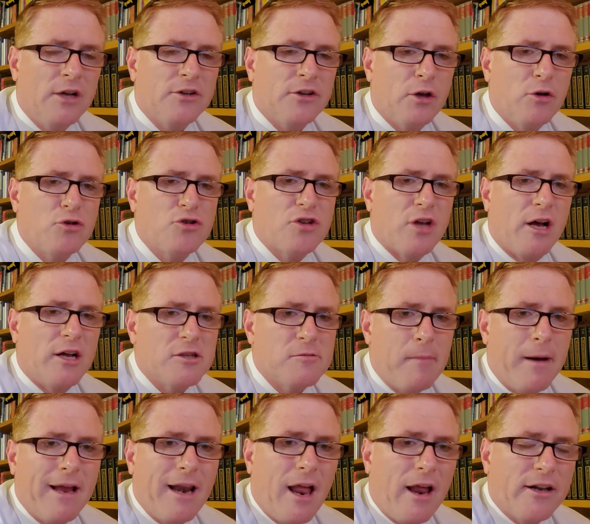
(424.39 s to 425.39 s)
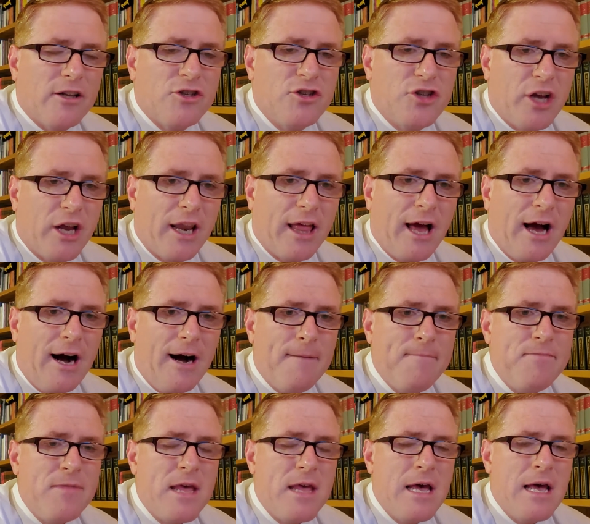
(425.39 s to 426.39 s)
two sons, Mahlon and
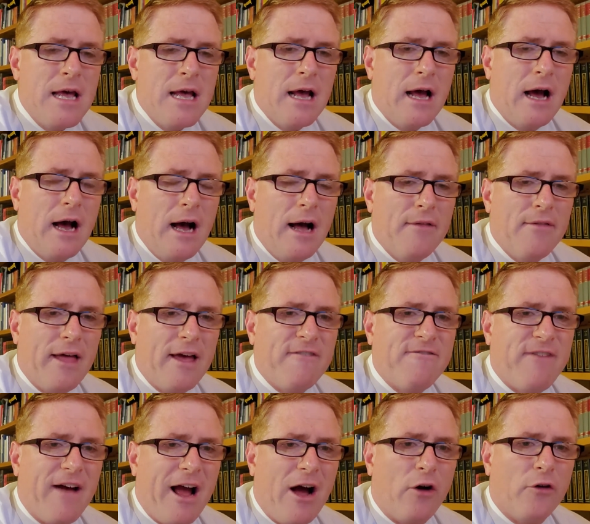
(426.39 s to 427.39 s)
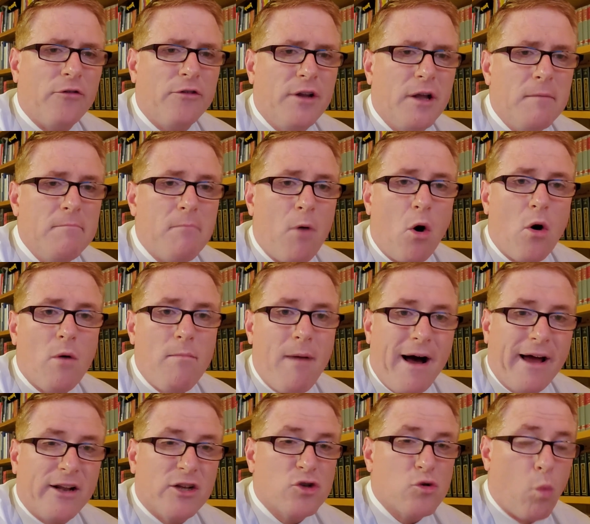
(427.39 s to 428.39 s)
Chilion, uh, they found
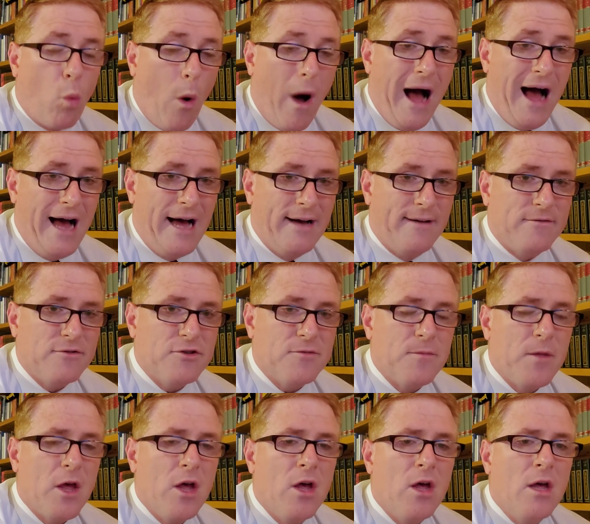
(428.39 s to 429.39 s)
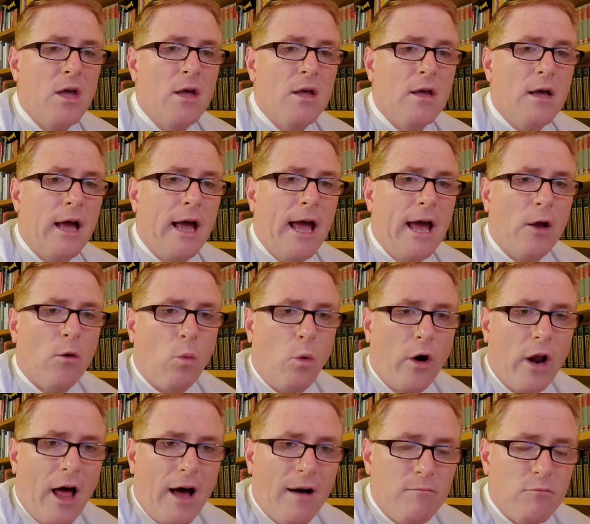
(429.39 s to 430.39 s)
Moabitess wives. And
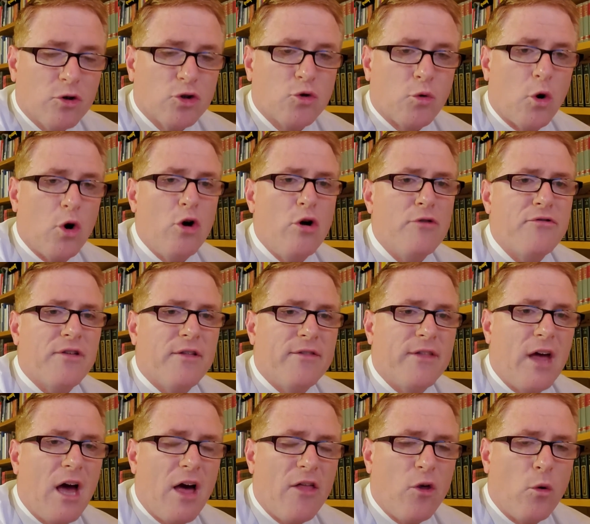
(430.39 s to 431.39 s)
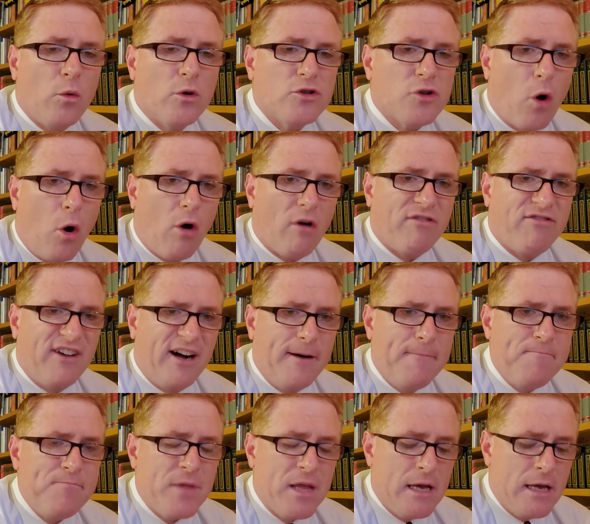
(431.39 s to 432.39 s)
one of them was Ruth, and the other was Orpah.
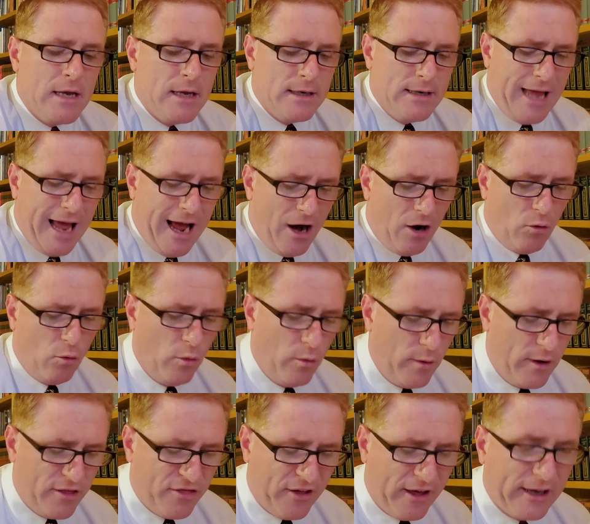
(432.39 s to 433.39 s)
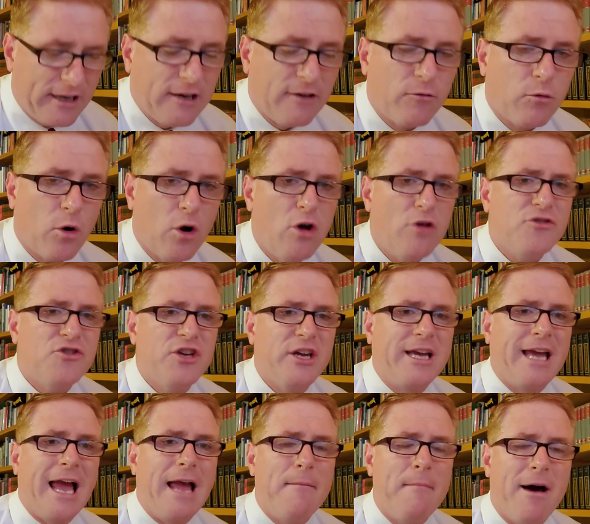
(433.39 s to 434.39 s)
Now, when we think of Ruth, she
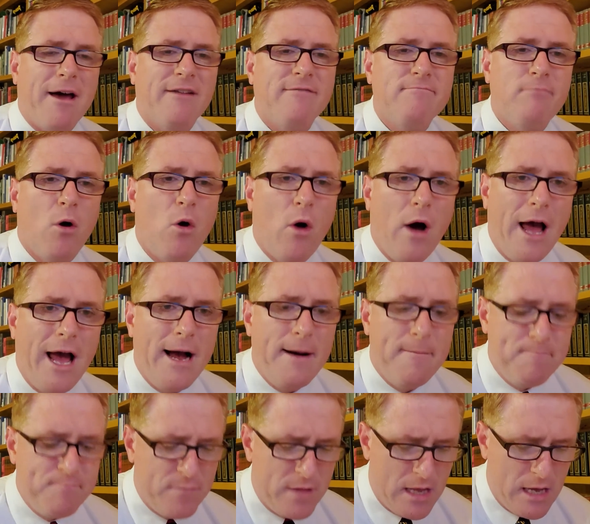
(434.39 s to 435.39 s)
came out of Moab.